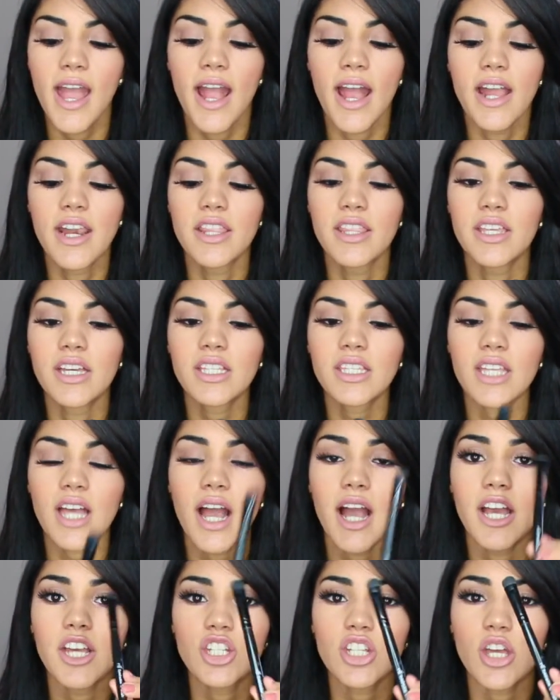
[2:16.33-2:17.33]
And this
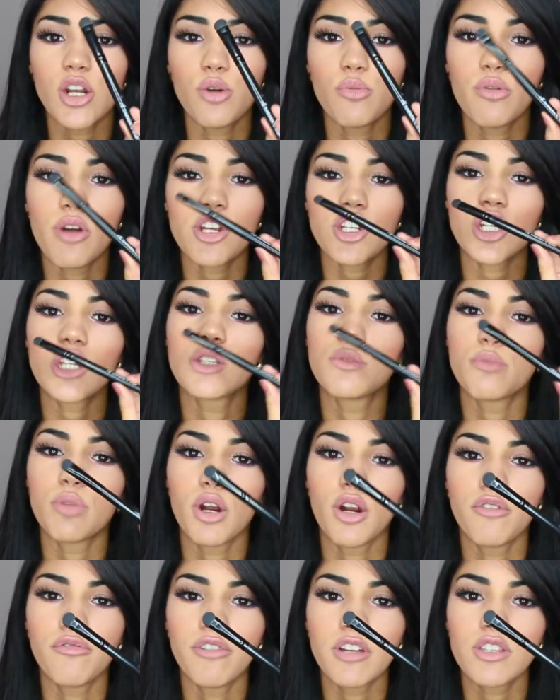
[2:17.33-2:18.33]
eyeshadow brush is
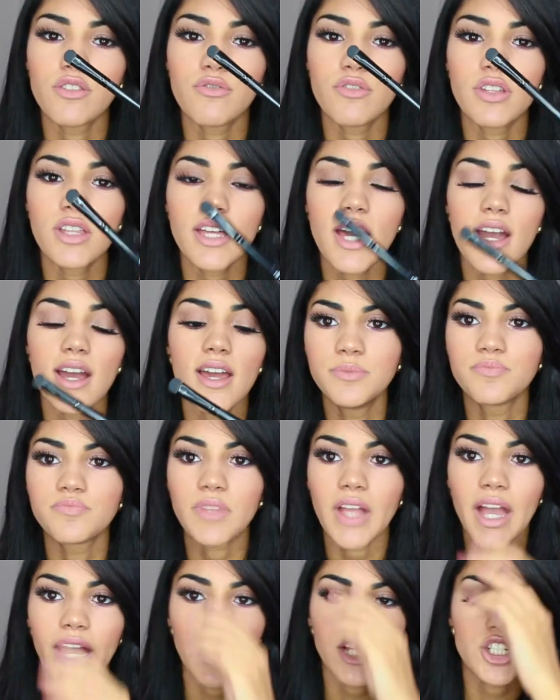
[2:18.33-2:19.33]
perfect for that.
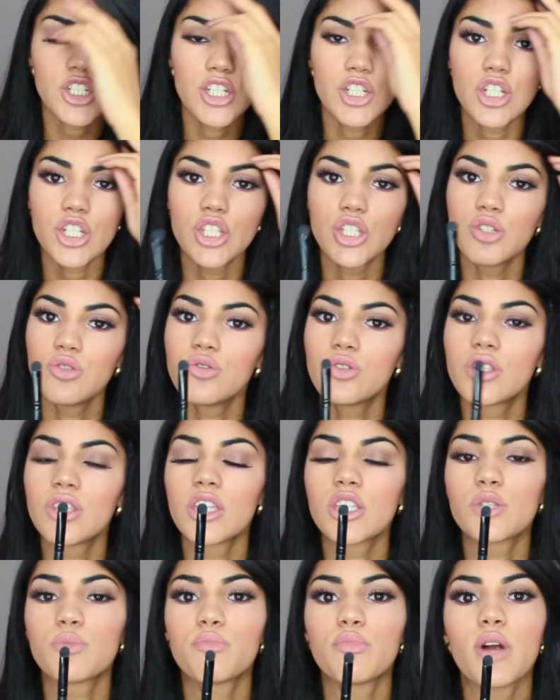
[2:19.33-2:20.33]
I actually just used
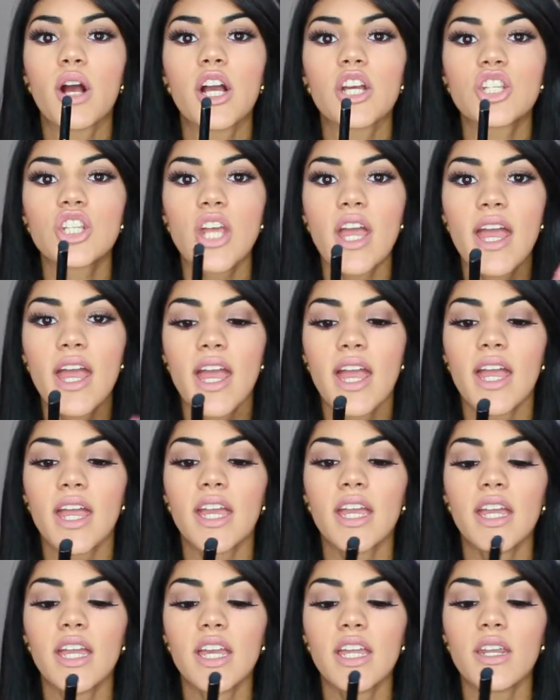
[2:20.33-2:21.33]
this brush
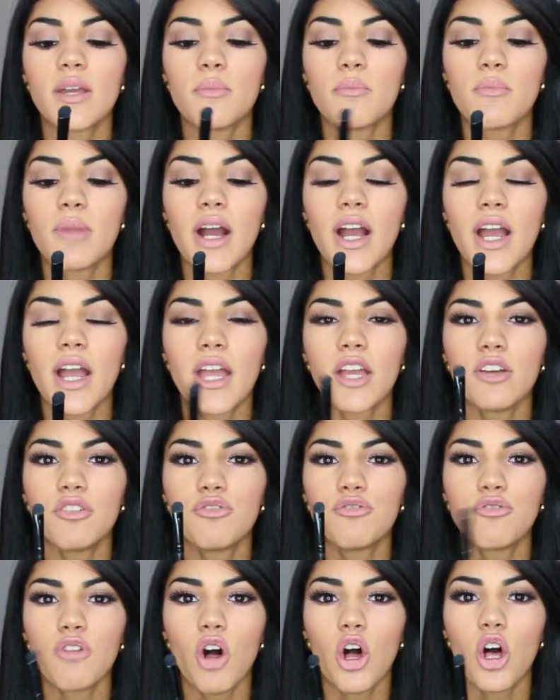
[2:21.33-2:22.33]
in my
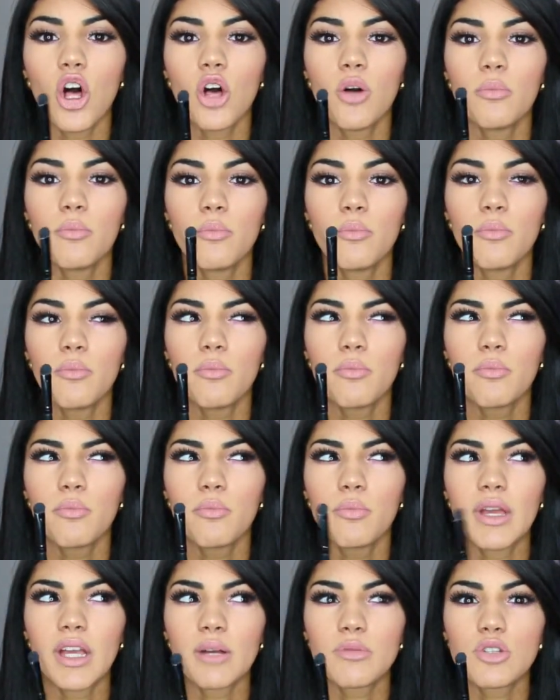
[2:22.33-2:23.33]
fall
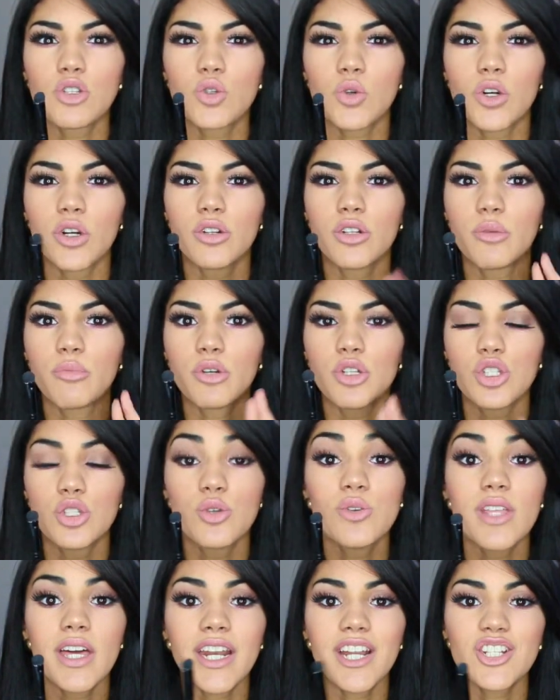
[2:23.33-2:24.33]
makeup tutorial number
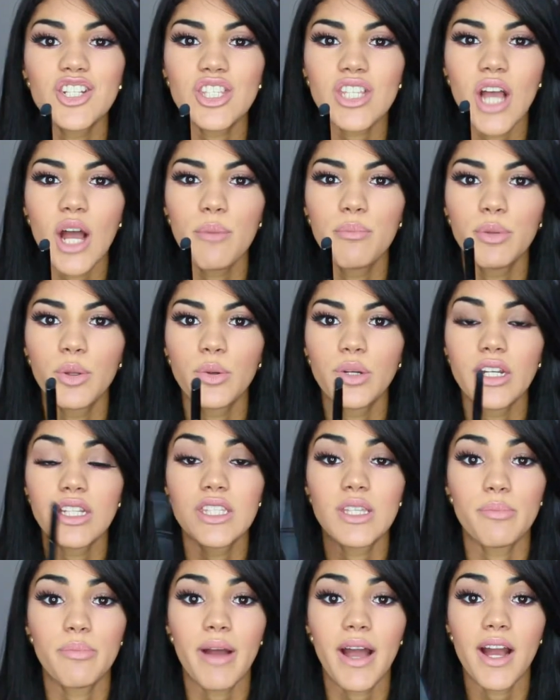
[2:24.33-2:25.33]
2 that I just uploaded
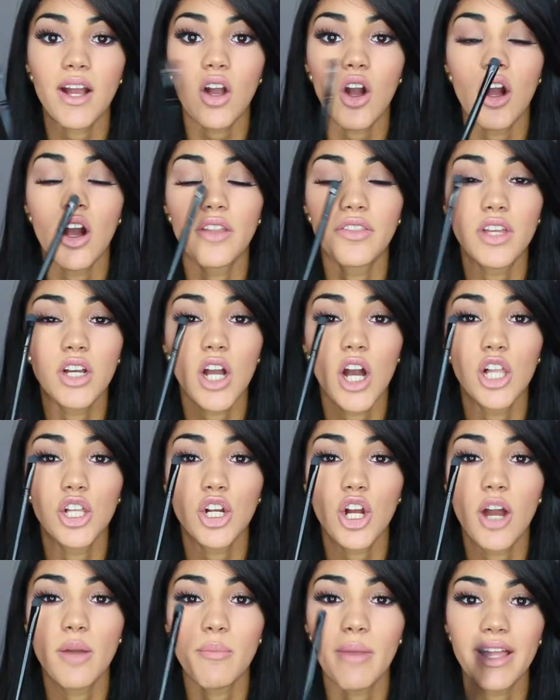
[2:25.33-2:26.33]
to pack on the color
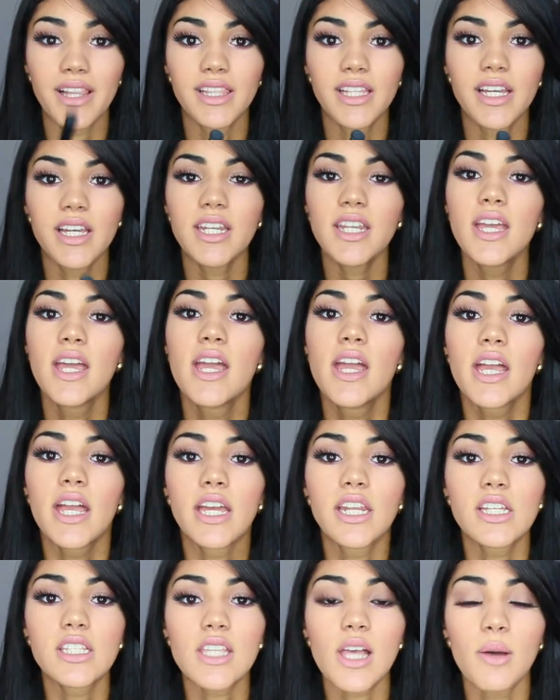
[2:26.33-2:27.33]
on my lid.
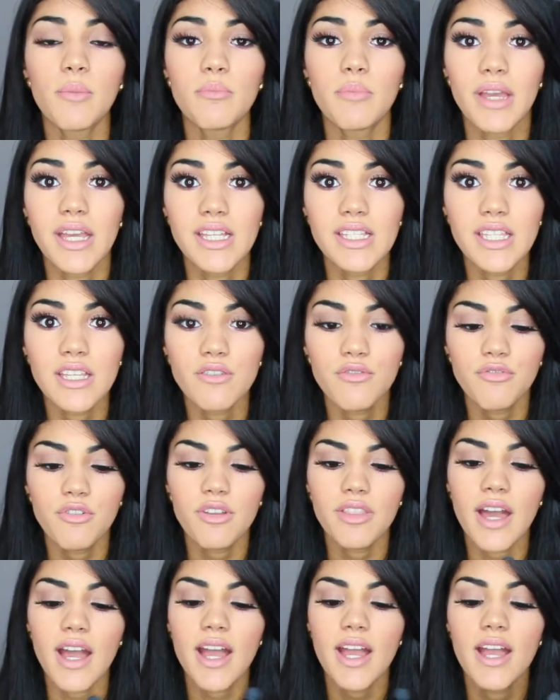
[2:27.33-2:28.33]
It is amazing
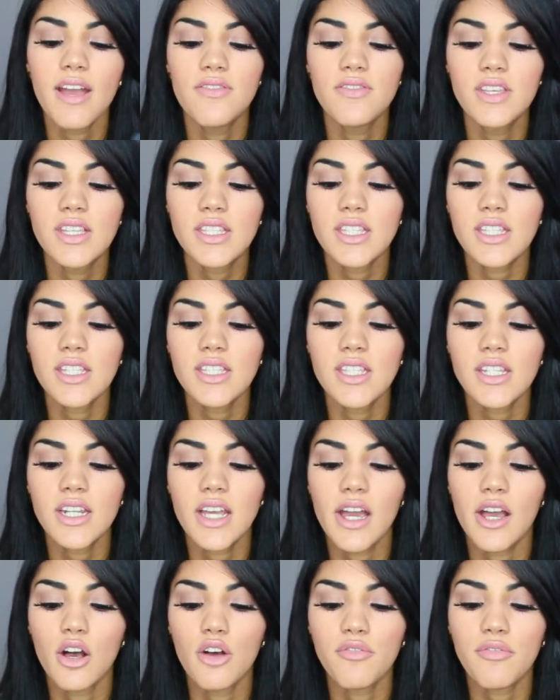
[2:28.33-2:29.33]
for that. And this is an
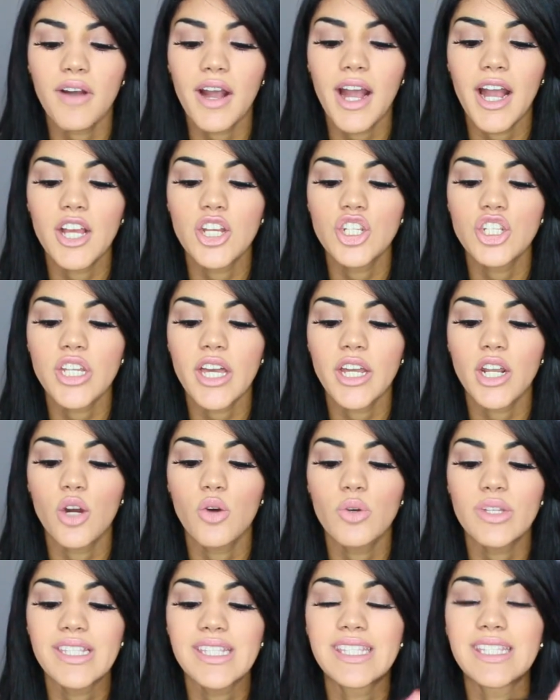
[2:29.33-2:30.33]
e.l.f.
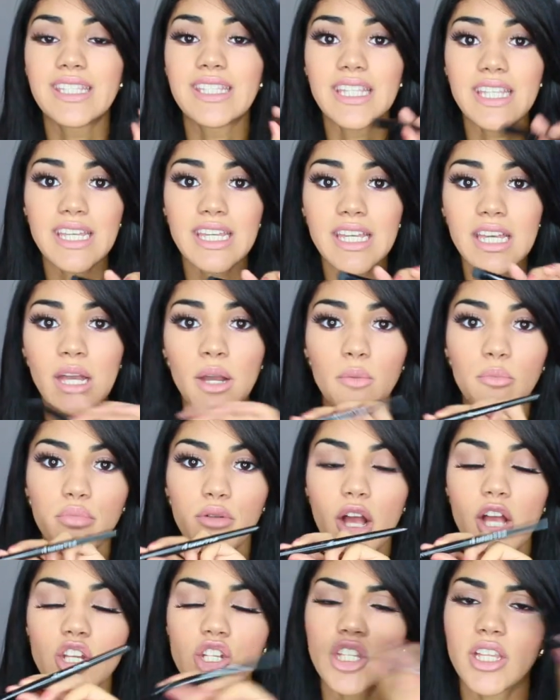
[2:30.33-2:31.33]
eyeshadow C
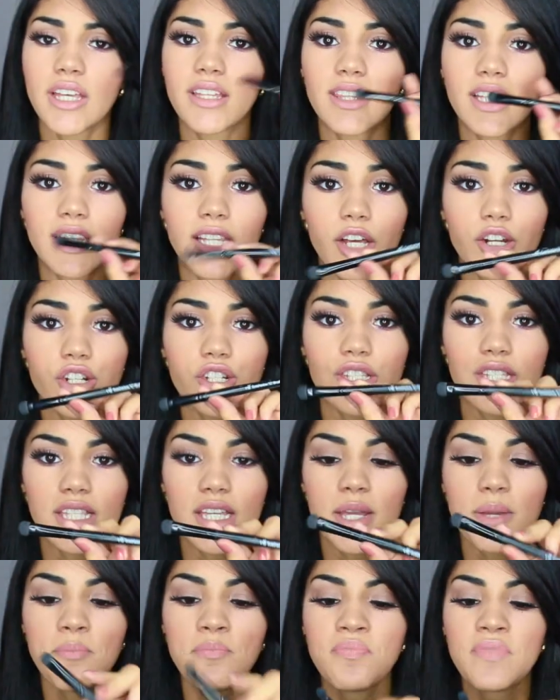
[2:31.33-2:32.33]
brush, like the letter
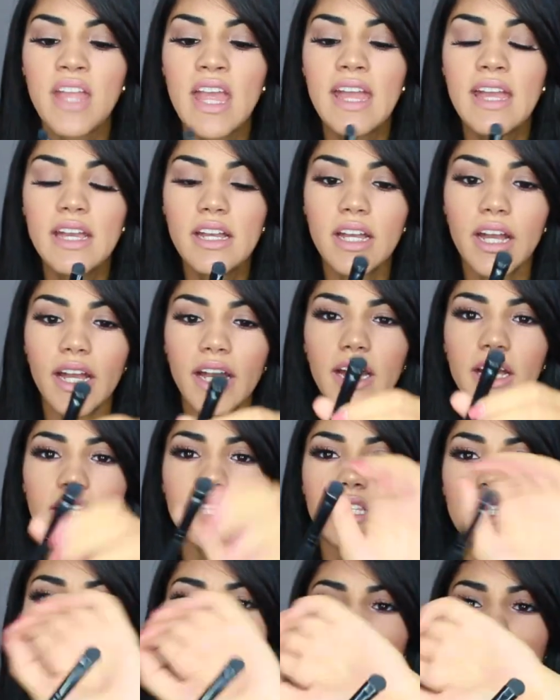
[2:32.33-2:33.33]
C.
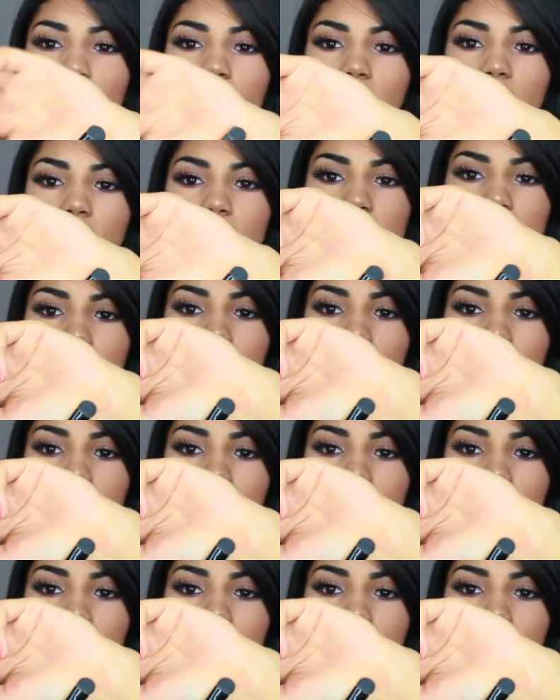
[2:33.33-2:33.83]
And this is what it looks